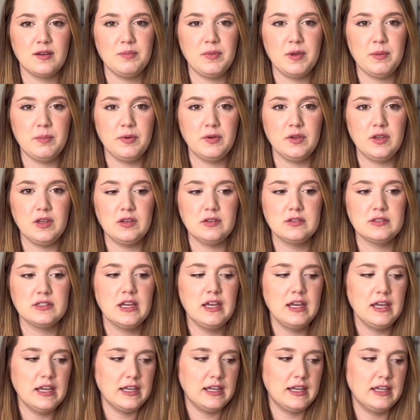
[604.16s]
people use.
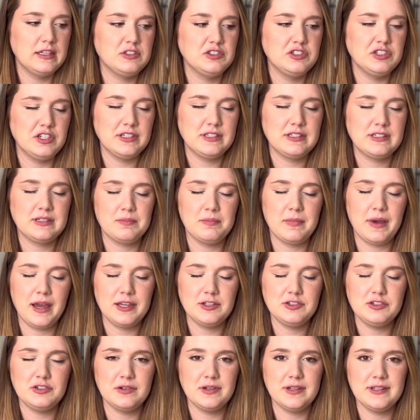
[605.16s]
It's just my
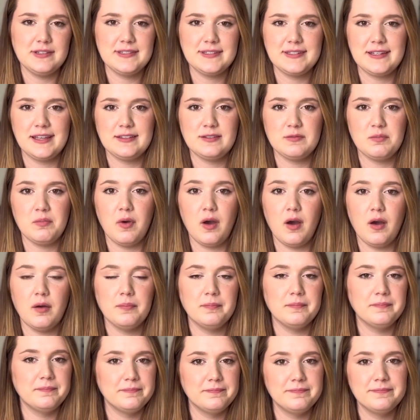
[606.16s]
choice as a mom.
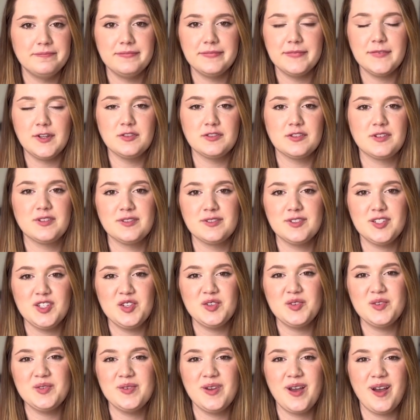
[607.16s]
Those are
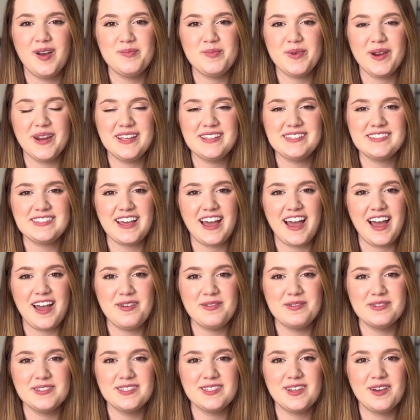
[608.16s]
two brands that I
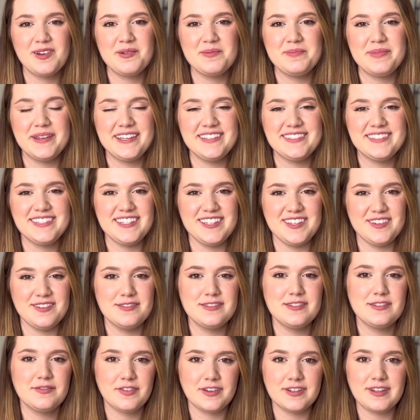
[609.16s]
was hoping to
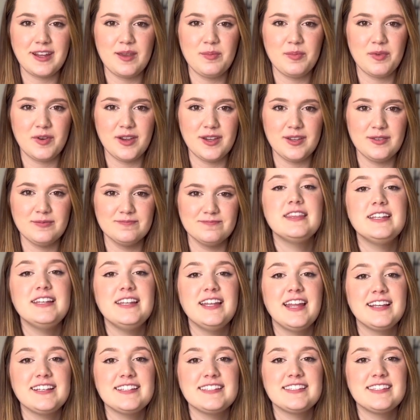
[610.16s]
use for diapering. The
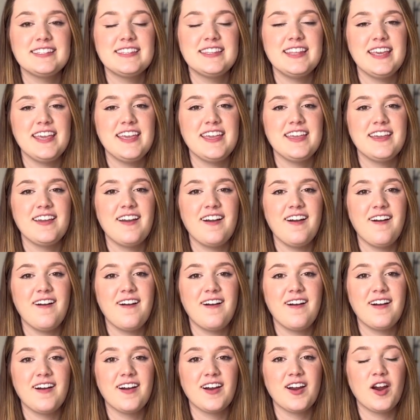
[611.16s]
next thing
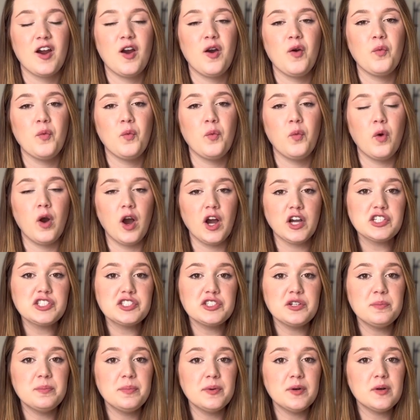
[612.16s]
are
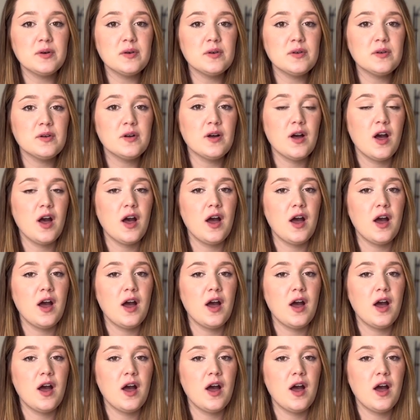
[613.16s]
washable